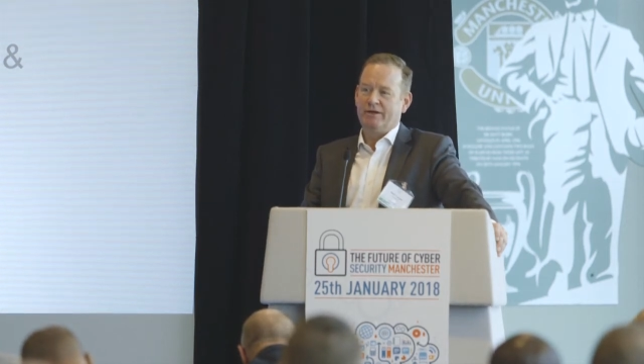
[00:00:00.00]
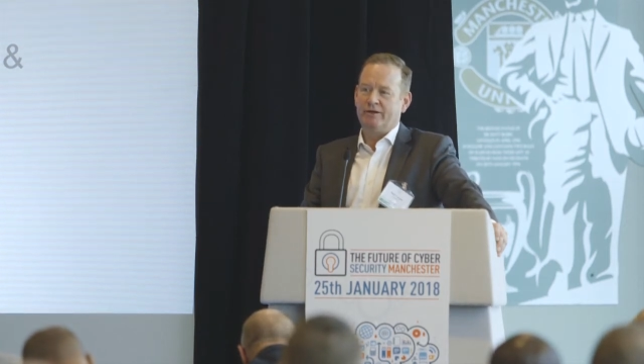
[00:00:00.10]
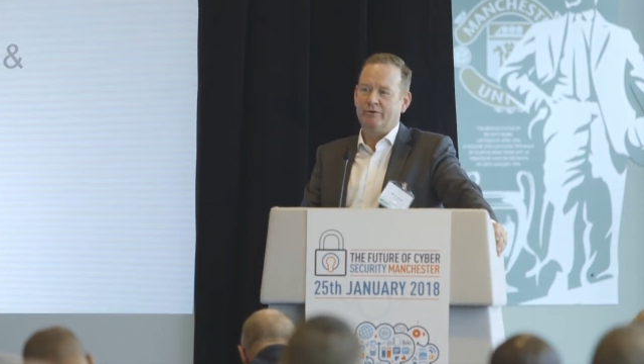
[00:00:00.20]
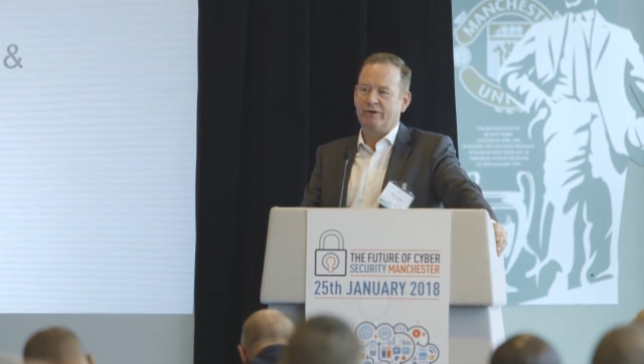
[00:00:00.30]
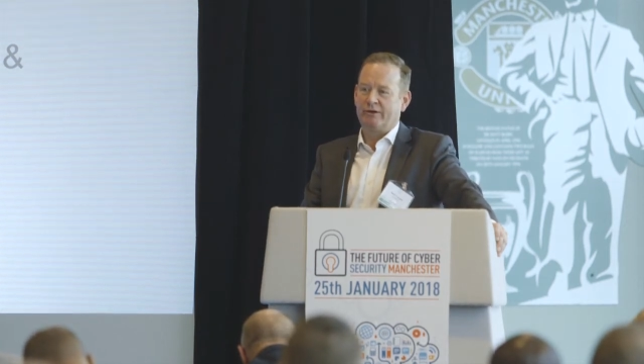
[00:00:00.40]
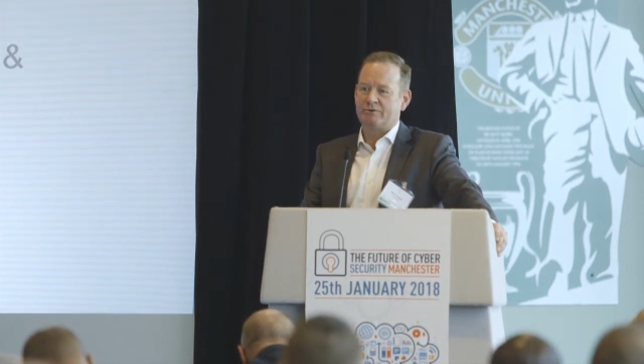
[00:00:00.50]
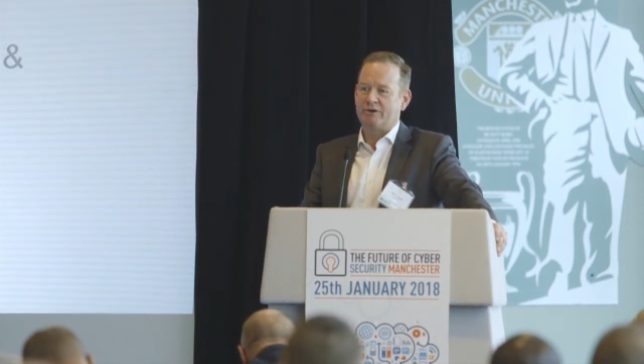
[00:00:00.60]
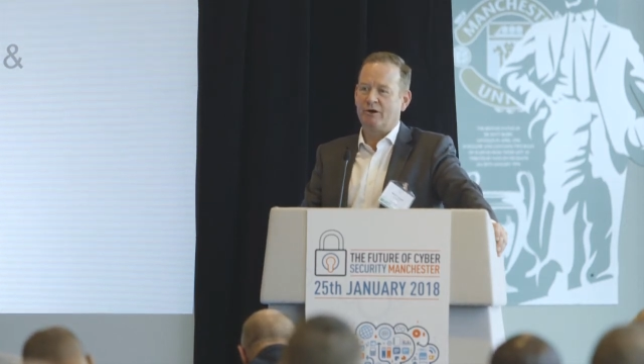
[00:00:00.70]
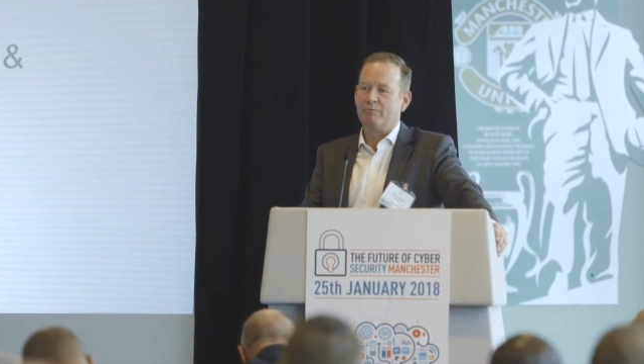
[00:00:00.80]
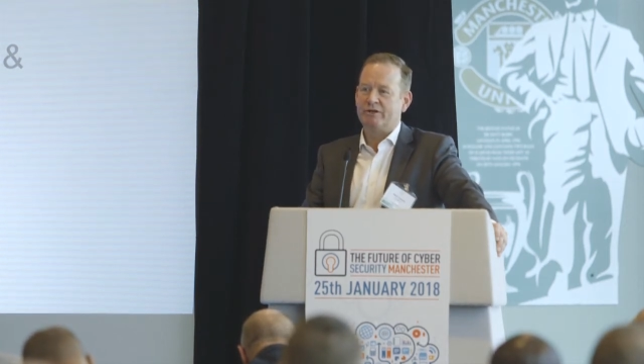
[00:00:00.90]
You know, it keeps
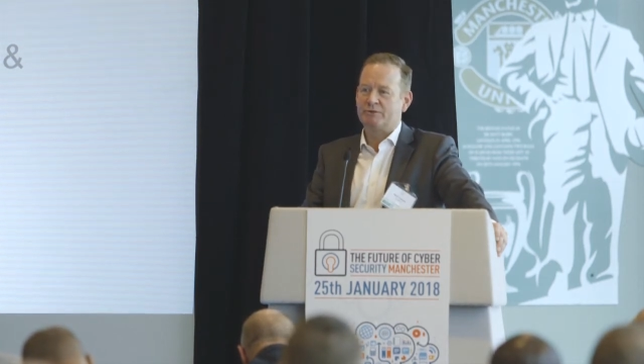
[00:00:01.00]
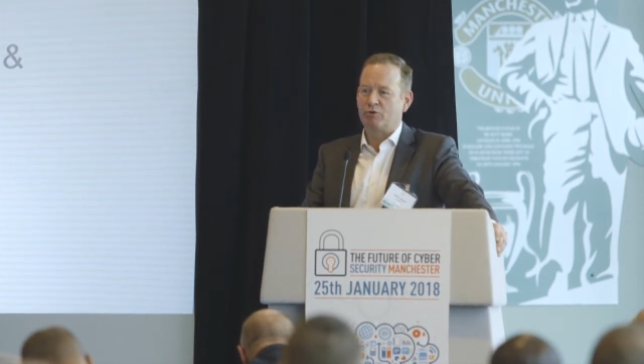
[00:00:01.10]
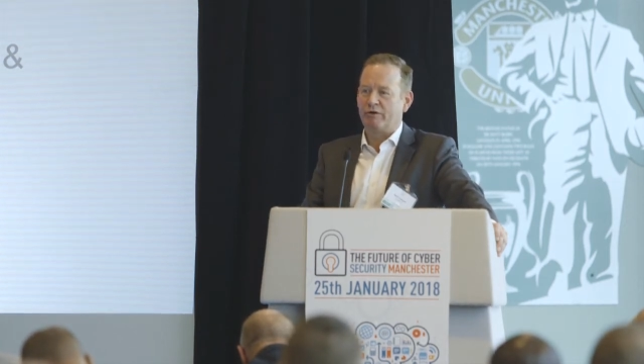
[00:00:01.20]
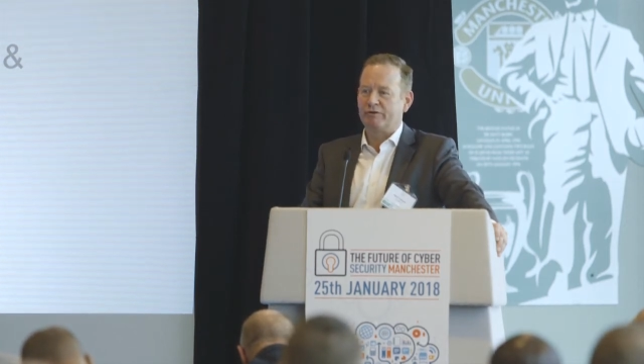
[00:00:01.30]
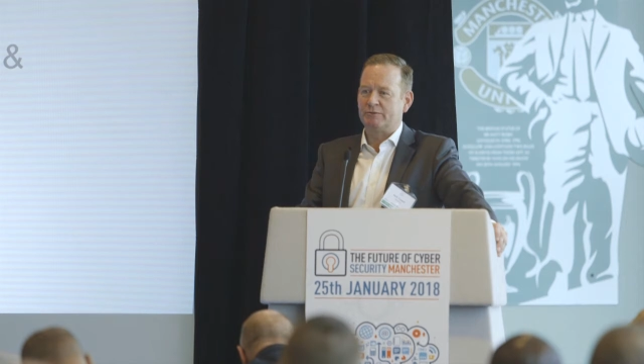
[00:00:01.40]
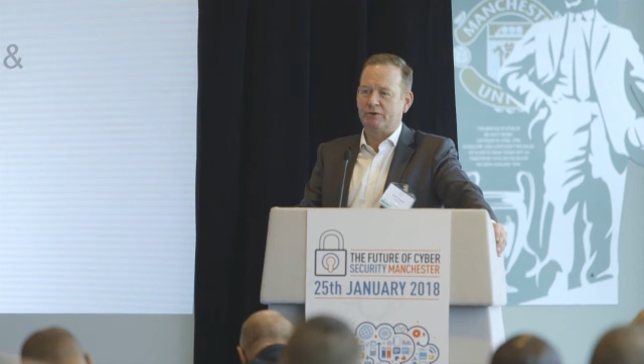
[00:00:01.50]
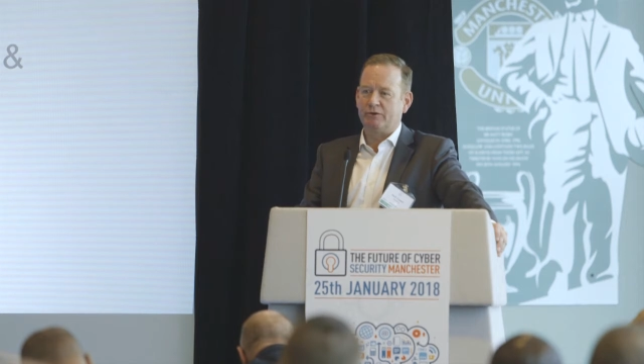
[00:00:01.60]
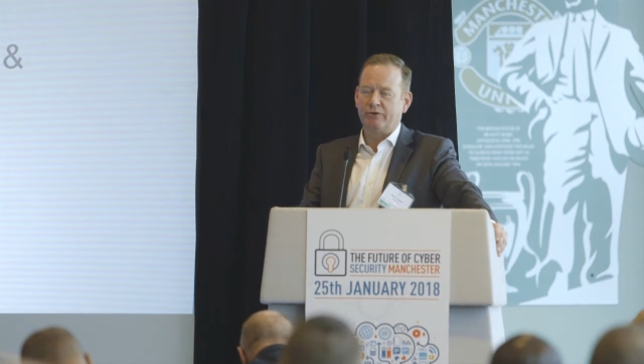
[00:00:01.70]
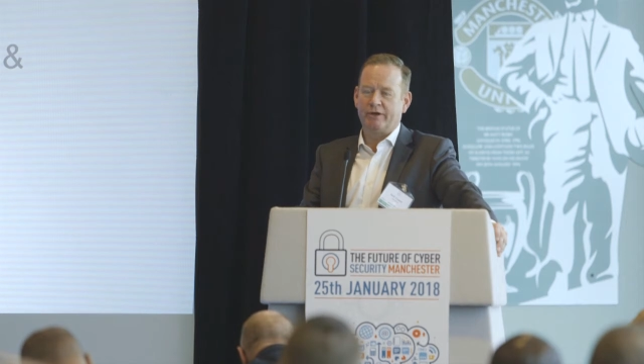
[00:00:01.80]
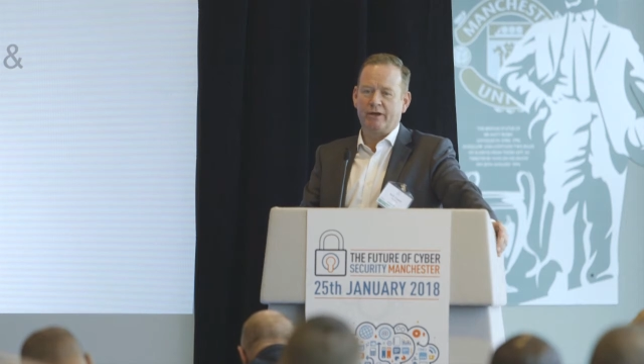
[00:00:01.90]
our companies
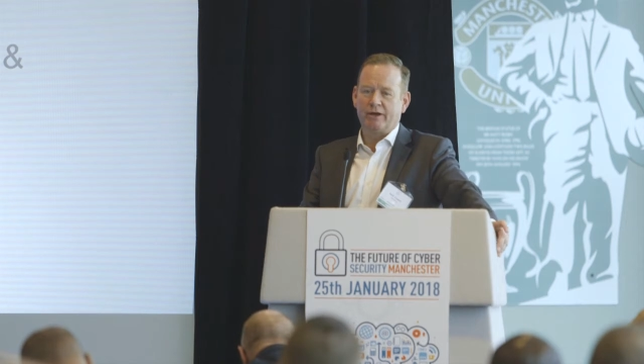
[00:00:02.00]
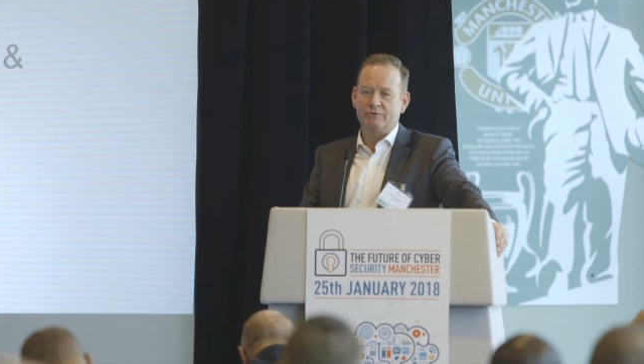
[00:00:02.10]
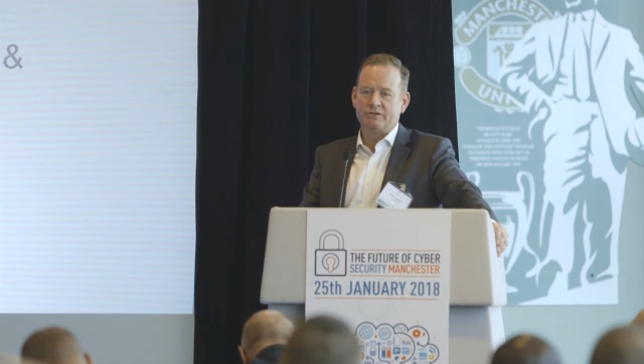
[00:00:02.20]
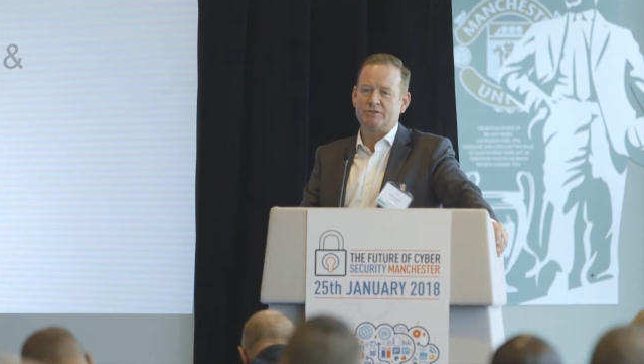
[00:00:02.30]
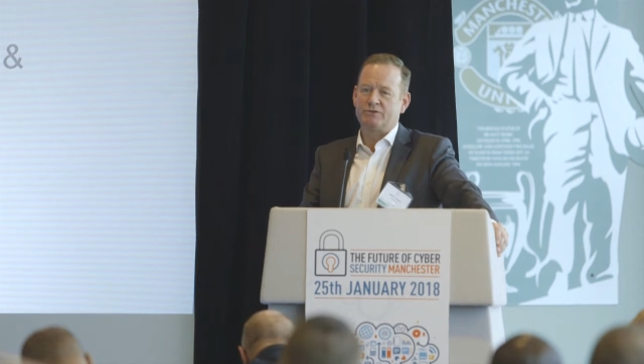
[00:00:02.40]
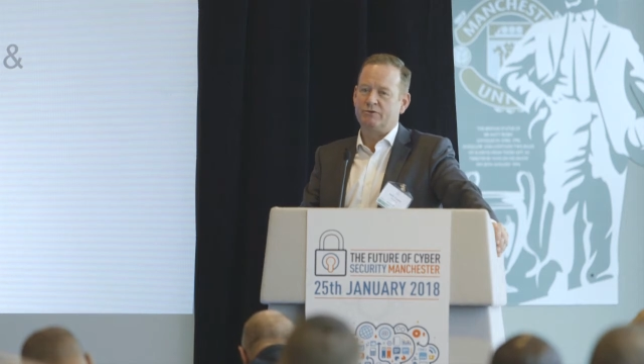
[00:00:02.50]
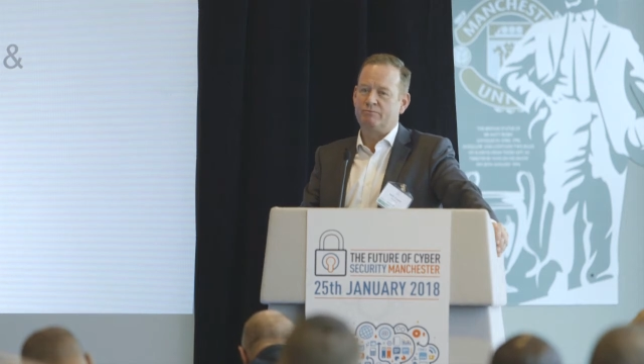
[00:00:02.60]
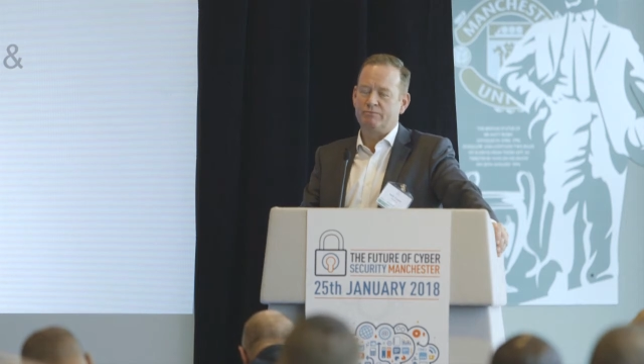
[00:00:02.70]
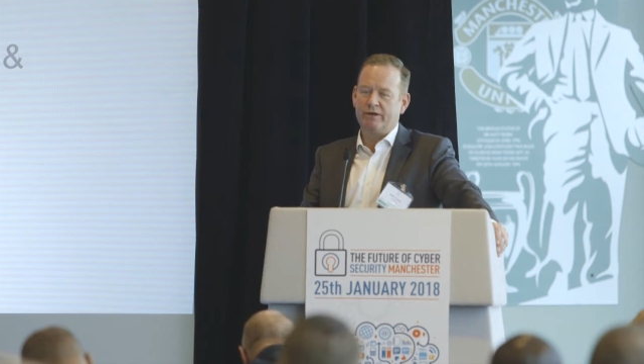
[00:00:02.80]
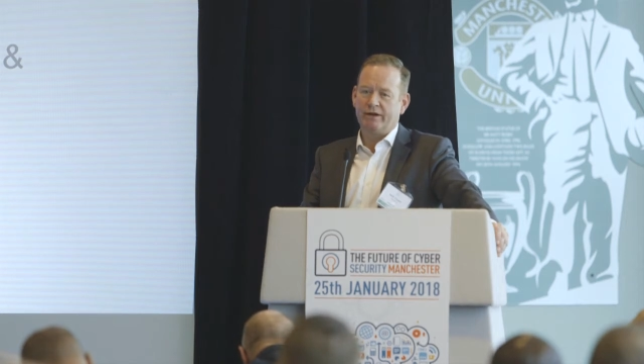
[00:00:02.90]
profitable, it allows us to
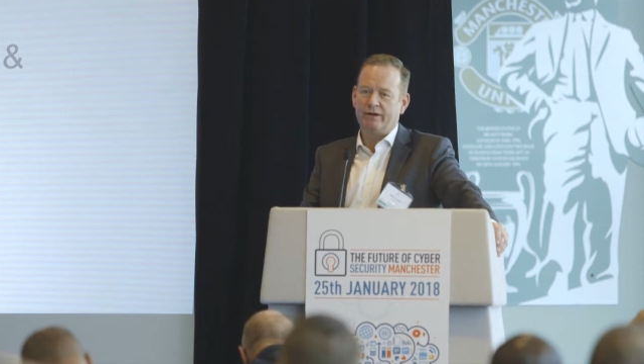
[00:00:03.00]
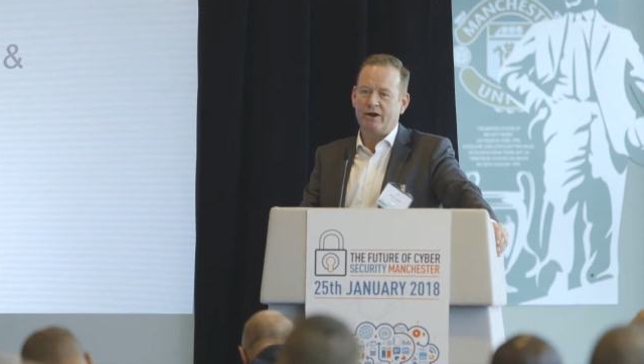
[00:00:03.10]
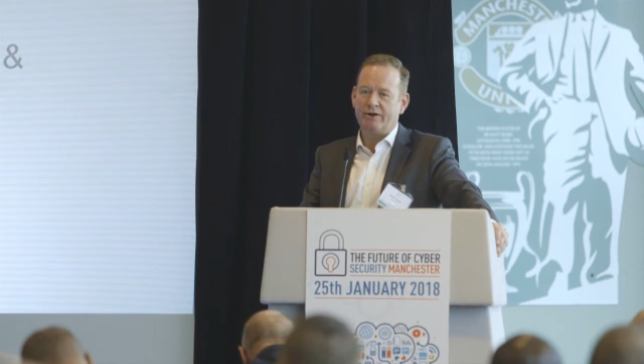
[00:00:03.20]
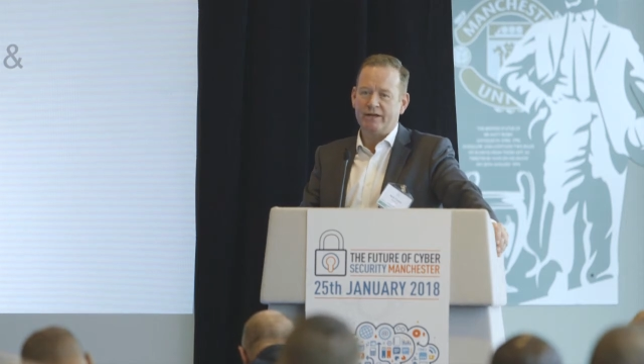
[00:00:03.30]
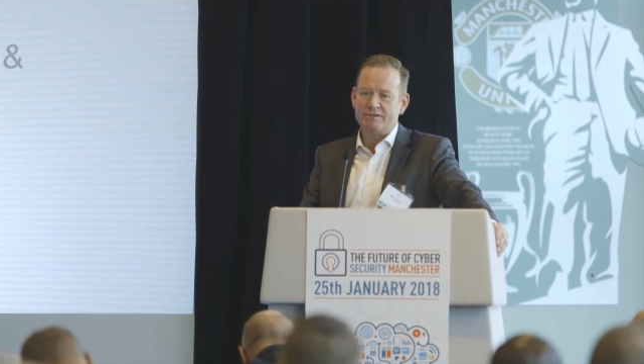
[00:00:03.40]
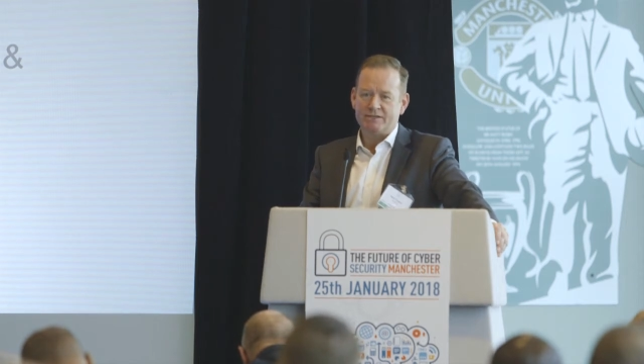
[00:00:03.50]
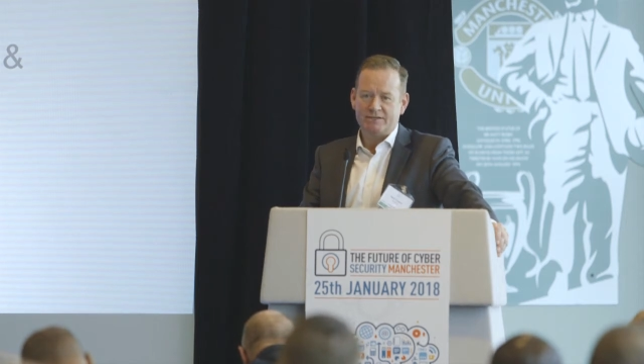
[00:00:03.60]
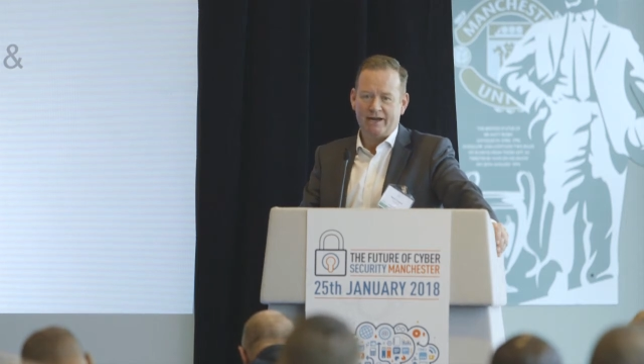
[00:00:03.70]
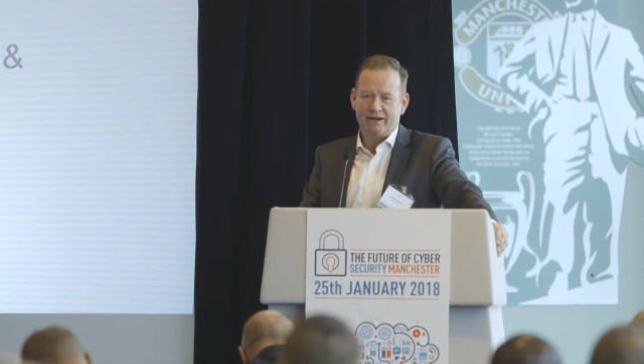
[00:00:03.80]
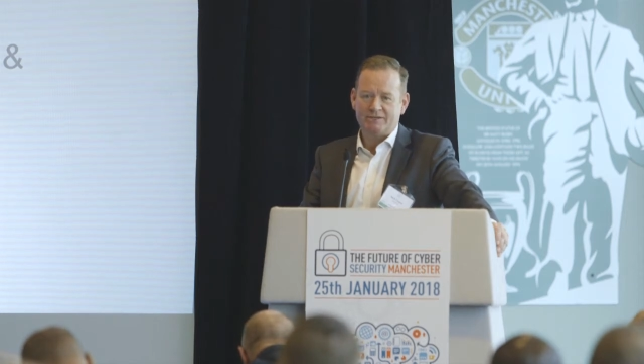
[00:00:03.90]
guard against
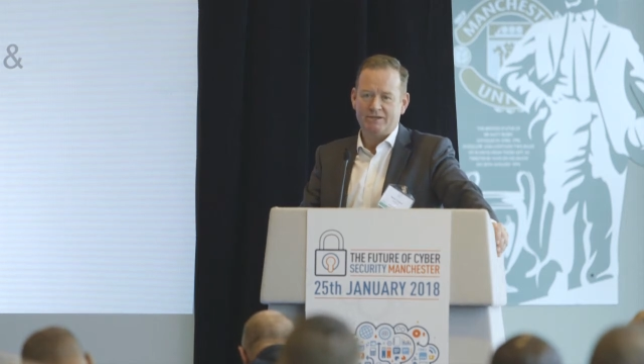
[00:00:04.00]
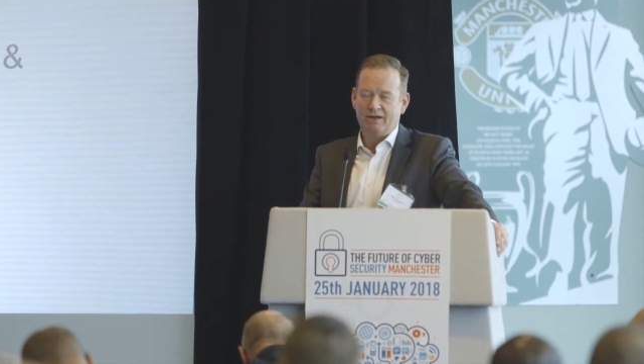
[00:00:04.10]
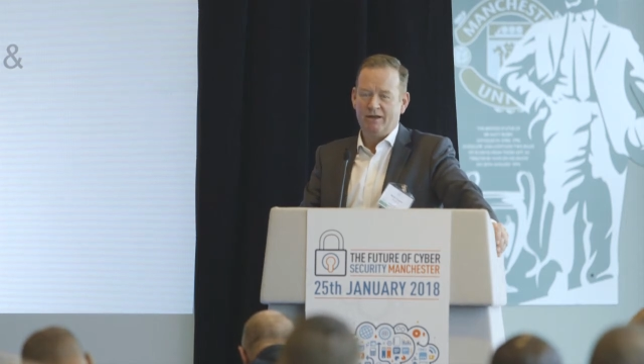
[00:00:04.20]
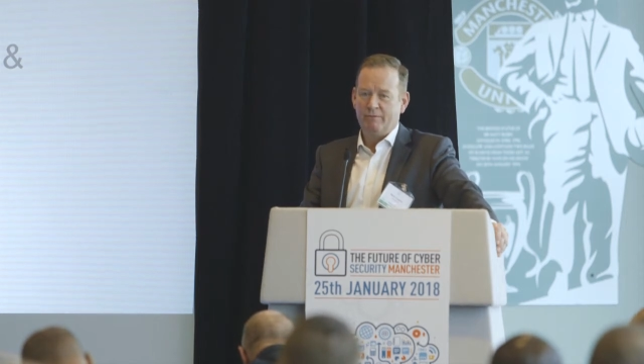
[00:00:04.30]
attacks,